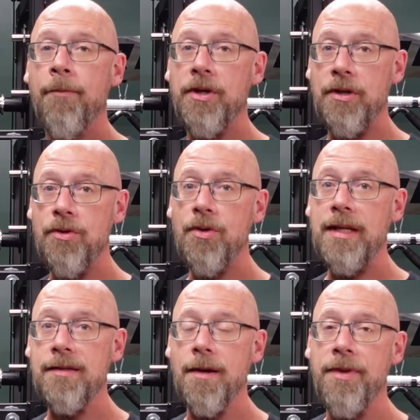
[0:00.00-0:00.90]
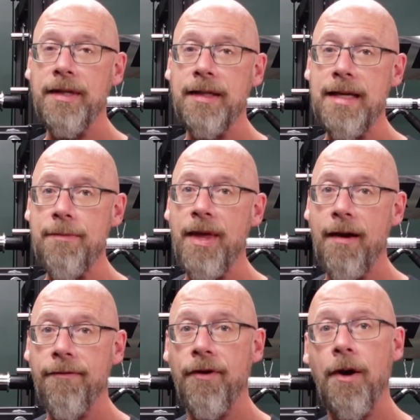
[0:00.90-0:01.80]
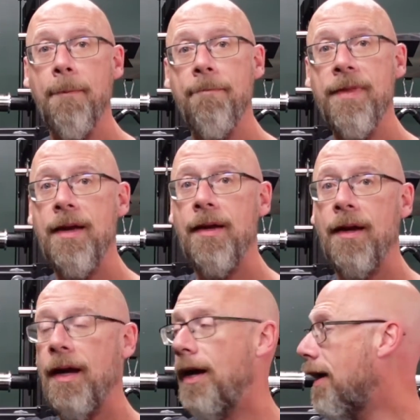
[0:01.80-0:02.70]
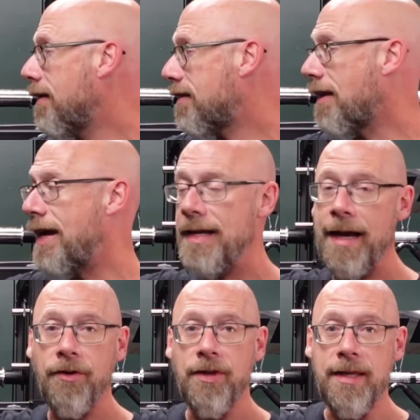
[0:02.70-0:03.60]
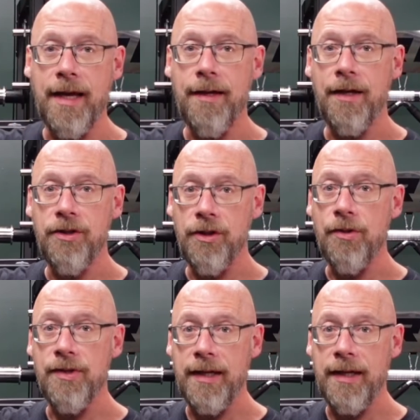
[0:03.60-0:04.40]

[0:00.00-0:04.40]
but you do need something to keep that from sliding out to the end as you're using